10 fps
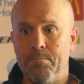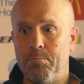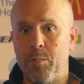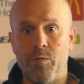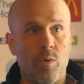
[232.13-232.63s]

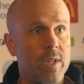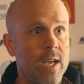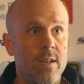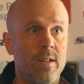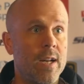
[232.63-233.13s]
before the
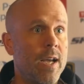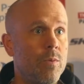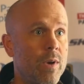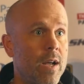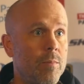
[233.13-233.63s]
end of the night,
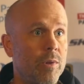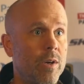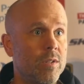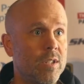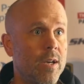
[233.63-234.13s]
we had a
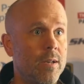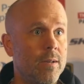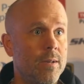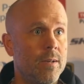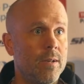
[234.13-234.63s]
player signed.
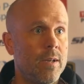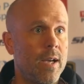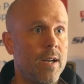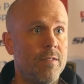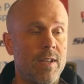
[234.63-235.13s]

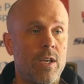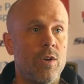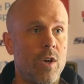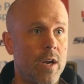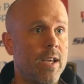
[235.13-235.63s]
And I think
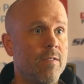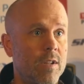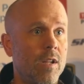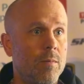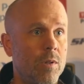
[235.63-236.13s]
you've got to give the
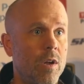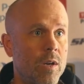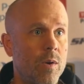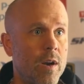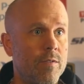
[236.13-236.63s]
club a lot
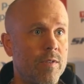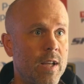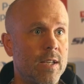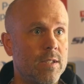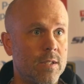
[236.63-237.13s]
of credit for
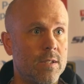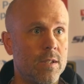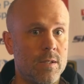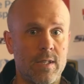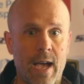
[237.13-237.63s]
that,
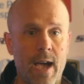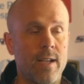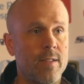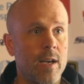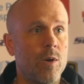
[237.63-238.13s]
to
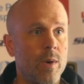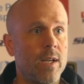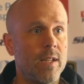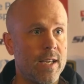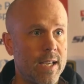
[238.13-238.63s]
act that
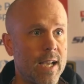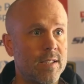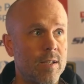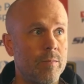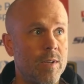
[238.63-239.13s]
quickly and get
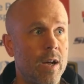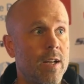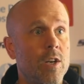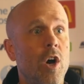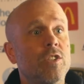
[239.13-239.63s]
something done.
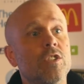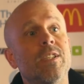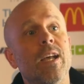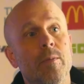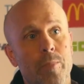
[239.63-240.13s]
And not just
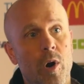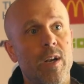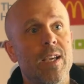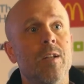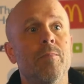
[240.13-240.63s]
get a
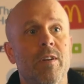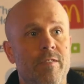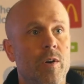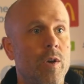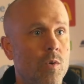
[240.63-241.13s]
body in, but a
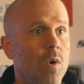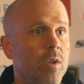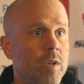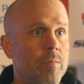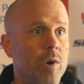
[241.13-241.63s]
very
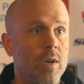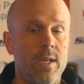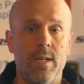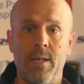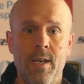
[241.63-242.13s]
quality body. And